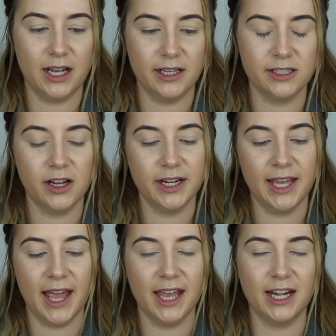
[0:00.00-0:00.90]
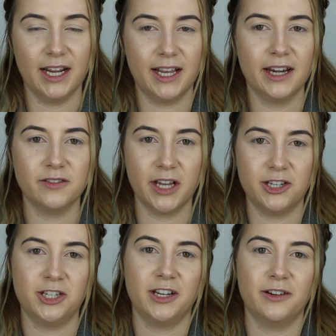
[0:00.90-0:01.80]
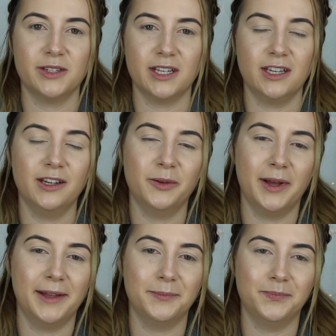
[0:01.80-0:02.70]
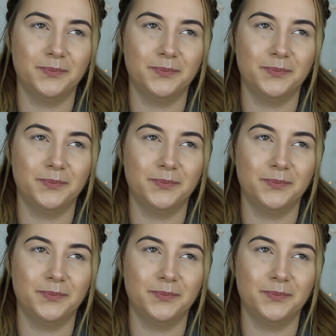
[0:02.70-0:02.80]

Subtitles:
I saw it again and I kind of touched it and I was like, you know what?